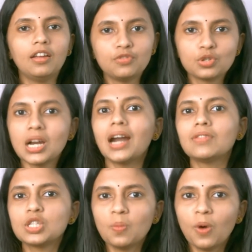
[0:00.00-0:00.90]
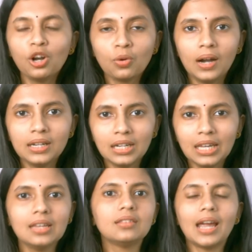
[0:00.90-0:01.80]
If you start with small
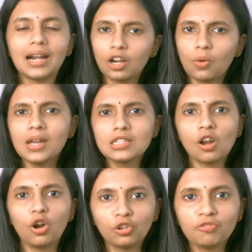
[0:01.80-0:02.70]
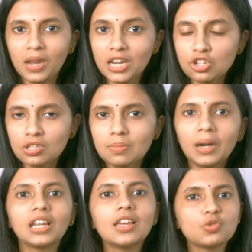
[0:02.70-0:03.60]
quantity, that requires a lot of patience
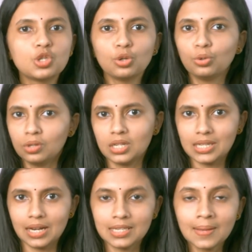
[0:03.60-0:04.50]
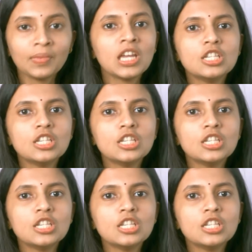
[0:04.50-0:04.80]
but gives you good results.